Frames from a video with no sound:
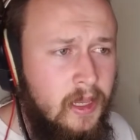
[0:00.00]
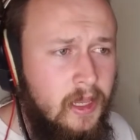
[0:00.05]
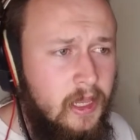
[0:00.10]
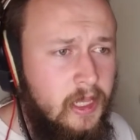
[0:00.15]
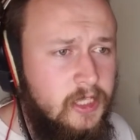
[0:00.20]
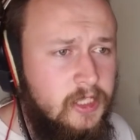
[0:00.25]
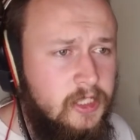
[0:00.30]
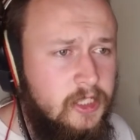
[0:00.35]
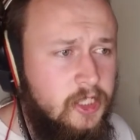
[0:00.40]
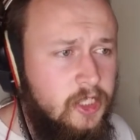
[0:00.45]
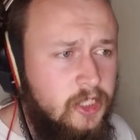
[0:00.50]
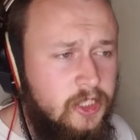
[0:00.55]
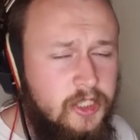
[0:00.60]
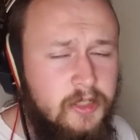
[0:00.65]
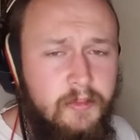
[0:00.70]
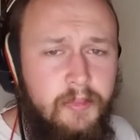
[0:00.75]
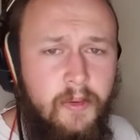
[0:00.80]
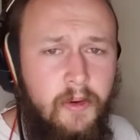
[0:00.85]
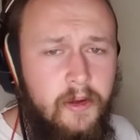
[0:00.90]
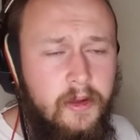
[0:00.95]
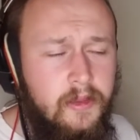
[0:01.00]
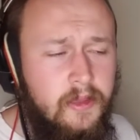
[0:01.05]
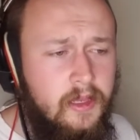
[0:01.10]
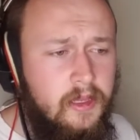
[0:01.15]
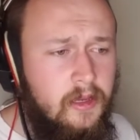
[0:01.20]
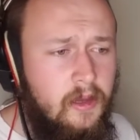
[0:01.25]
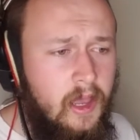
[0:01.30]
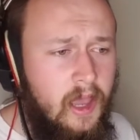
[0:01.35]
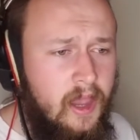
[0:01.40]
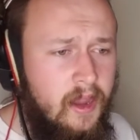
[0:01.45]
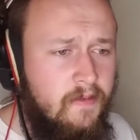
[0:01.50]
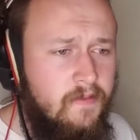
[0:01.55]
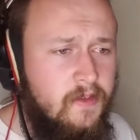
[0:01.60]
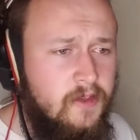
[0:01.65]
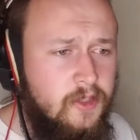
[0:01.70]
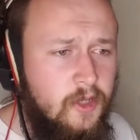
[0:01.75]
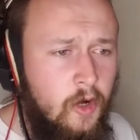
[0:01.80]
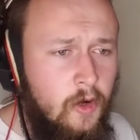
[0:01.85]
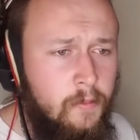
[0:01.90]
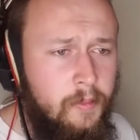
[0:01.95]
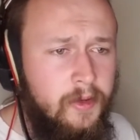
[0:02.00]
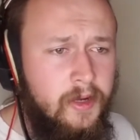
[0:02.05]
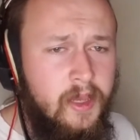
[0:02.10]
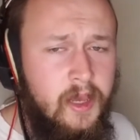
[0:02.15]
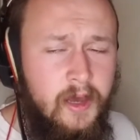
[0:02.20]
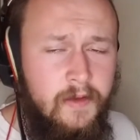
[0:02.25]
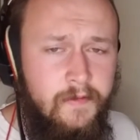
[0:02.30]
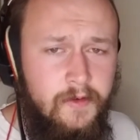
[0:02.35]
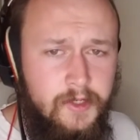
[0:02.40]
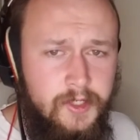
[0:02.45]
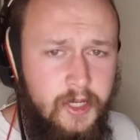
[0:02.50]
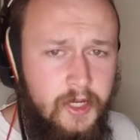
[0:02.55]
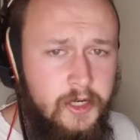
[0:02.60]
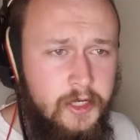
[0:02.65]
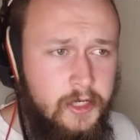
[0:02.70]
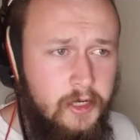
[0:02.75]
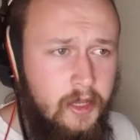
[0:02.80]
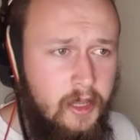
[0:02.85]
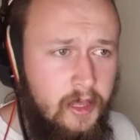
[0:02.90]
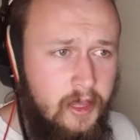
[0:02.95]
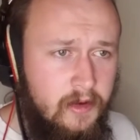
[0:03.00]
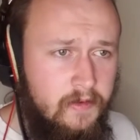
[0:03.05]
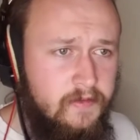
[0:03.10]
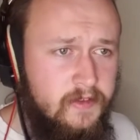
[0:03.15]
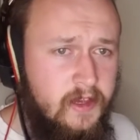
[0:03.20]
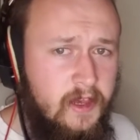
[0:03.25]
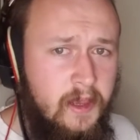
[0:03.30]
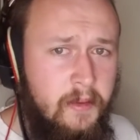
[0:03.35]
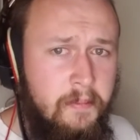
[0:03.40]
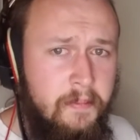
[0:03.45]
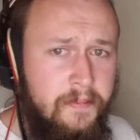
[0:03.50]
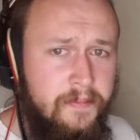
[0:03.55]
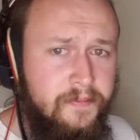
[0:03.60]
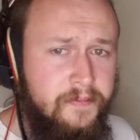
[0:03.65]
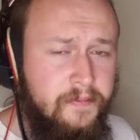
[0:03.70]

It's just important that you have this open conversation ahead of time.